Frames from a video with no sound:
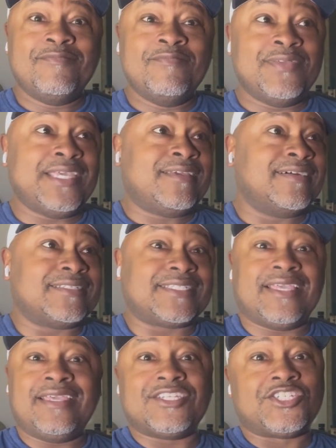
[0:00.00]
Because
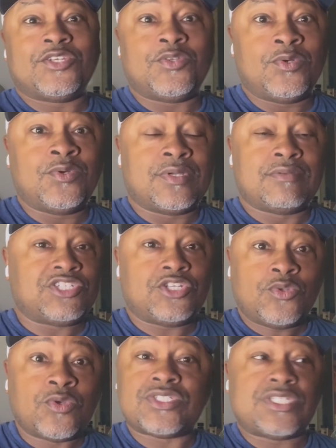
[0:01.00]
again, Shedeur,
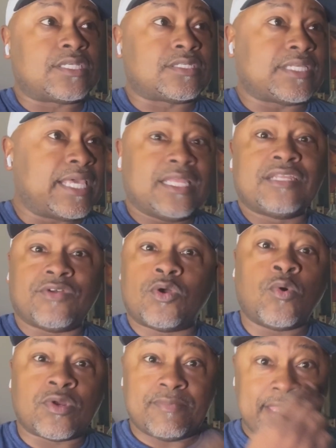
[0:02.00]
Shedeur's just a hell of a
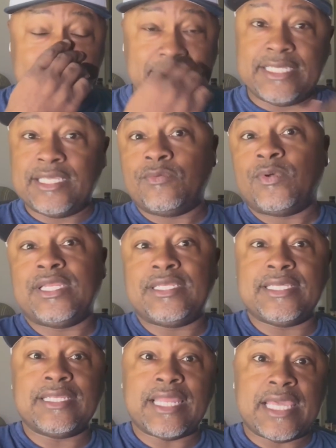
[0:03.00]
quarterback. He did what he
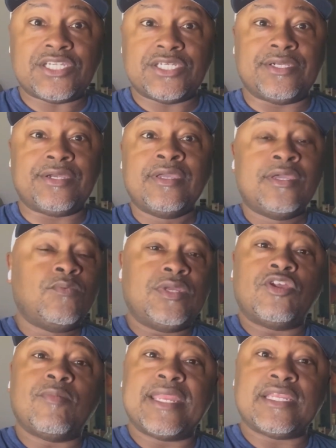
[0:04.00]
did last year when
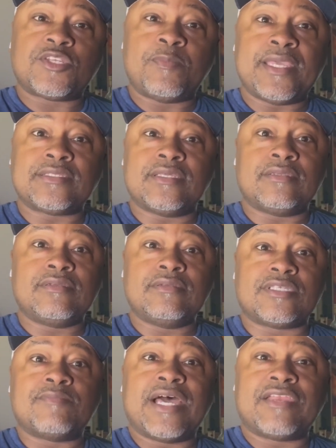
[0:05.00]
nobody expected
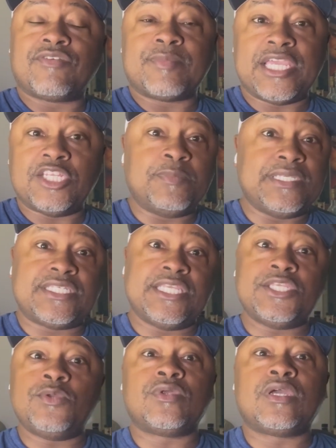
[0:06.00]
somebody from
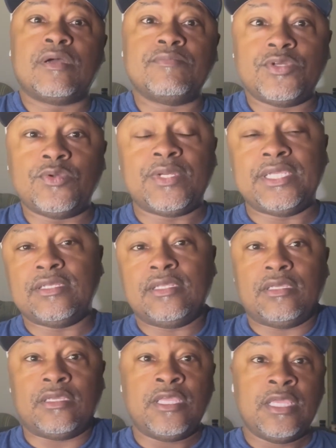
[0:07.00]
HBCU to come do what he
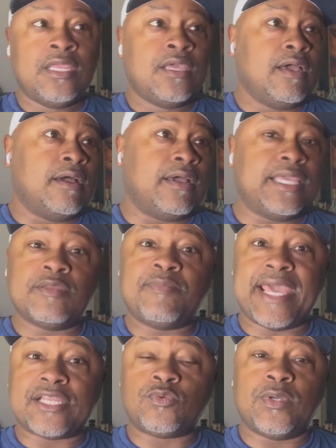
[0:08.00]
did uh, in the
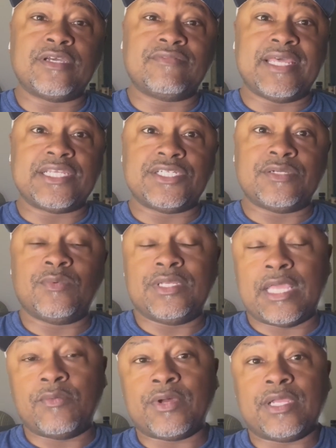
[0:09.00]
Pac-12 last year when
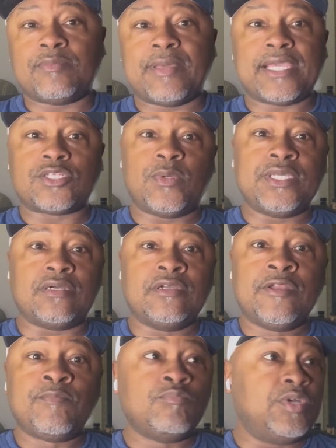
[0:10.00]
they were in the Pac-12.
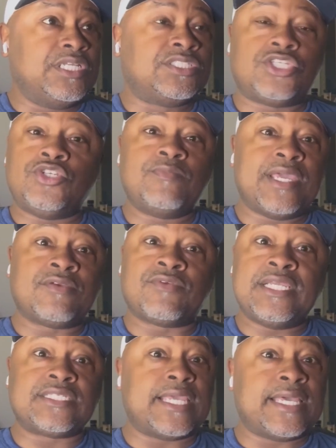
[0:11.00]
But this is a two-man
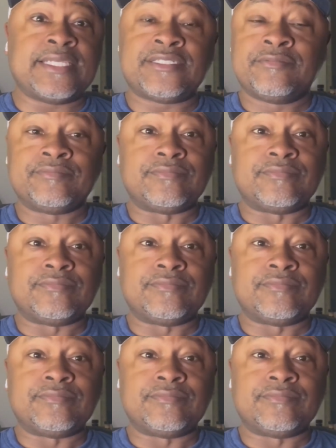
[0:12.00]
race, guys.